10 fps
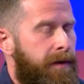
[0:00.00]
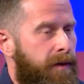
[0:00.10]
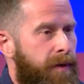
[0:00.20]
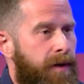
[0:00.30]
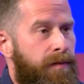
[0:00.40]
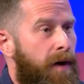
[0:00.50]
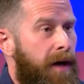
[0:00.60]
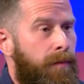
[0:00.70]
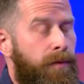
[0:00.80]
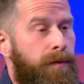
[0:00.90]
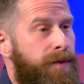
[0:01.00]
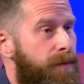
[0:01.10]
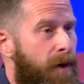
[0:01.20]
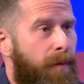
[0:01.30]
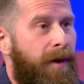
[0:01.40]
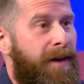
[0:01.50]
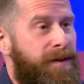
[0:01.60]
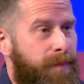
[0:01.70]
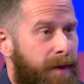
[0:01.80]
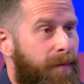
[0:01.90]
They become viable for small
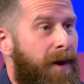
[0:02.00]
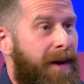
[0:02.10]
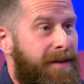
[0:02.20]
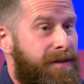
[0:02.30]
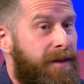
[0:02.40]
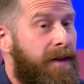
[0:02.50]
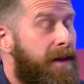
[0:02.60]
brands, big brands, and